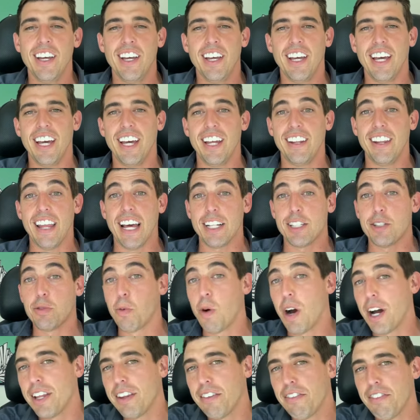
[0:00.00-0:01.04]
And that's
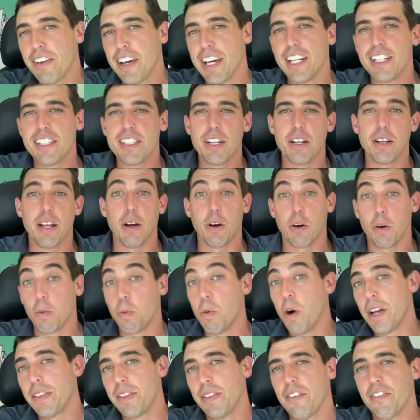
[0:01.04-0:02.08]
why the Fed's, uh, or
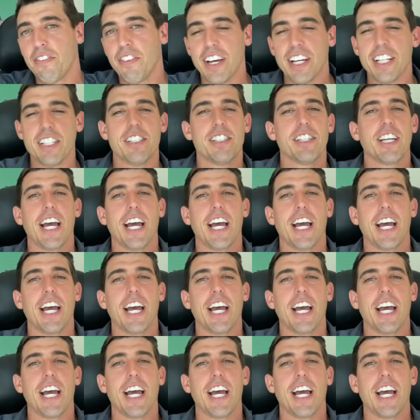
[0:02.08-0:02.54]
what the Fed's